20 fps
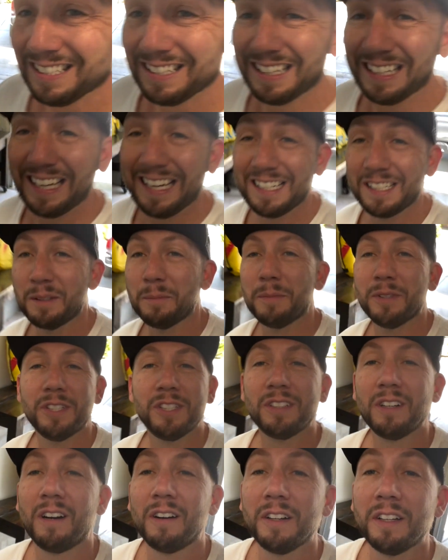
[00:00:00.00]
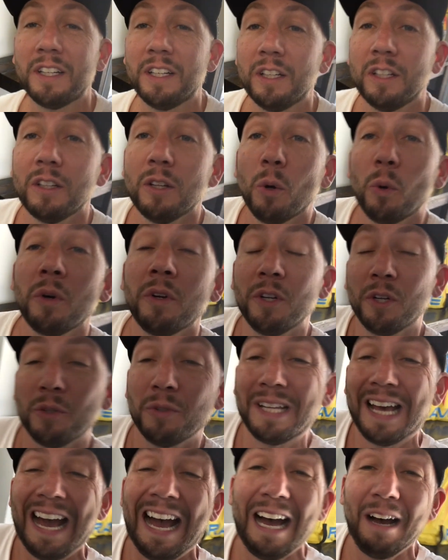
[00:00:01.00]
thing hasn't been started in Lord knows
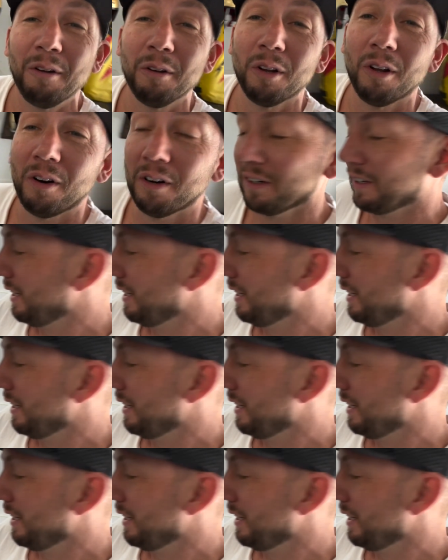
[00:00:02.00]
how long.